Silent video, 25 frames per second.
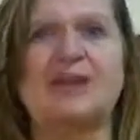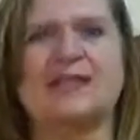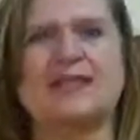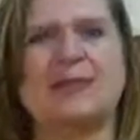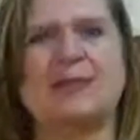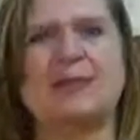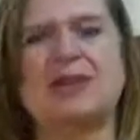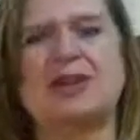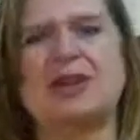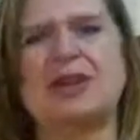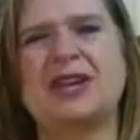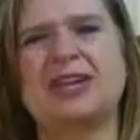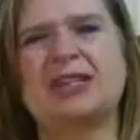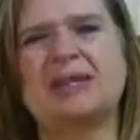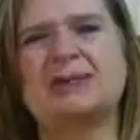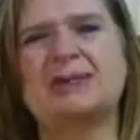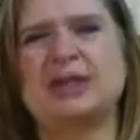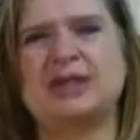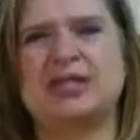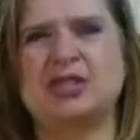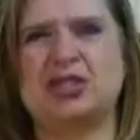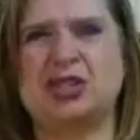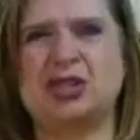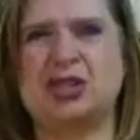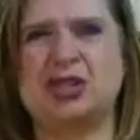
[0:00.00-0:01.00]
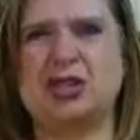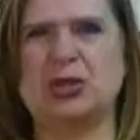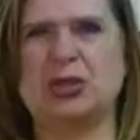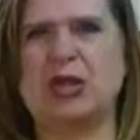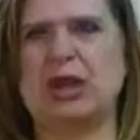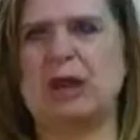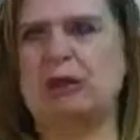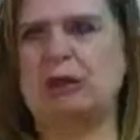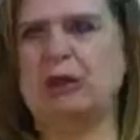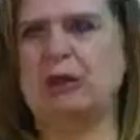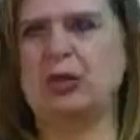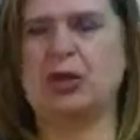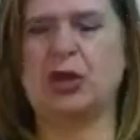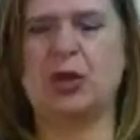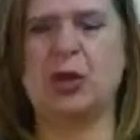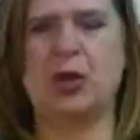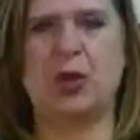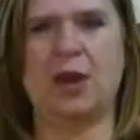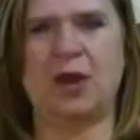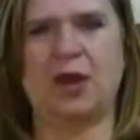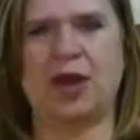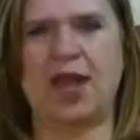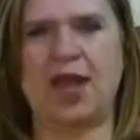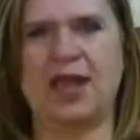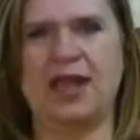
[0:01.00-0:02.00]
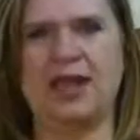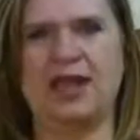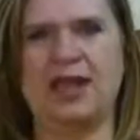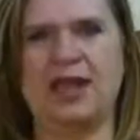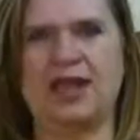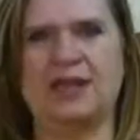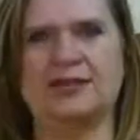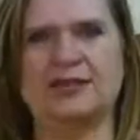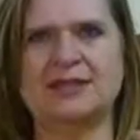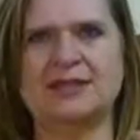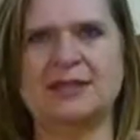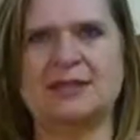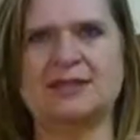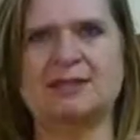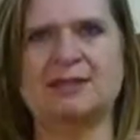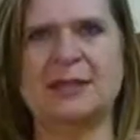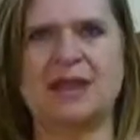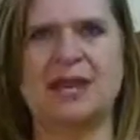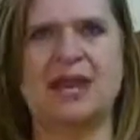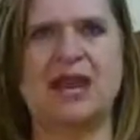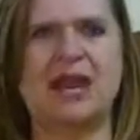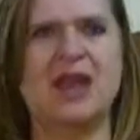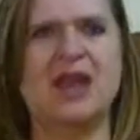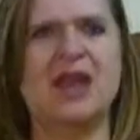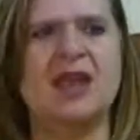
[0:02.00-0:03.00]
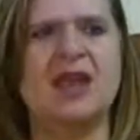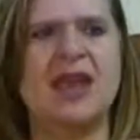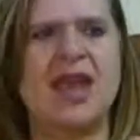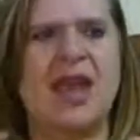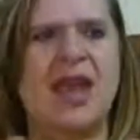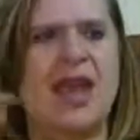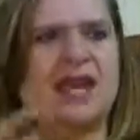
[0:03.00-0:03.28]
So I'm going to explain to you that, when I get some money,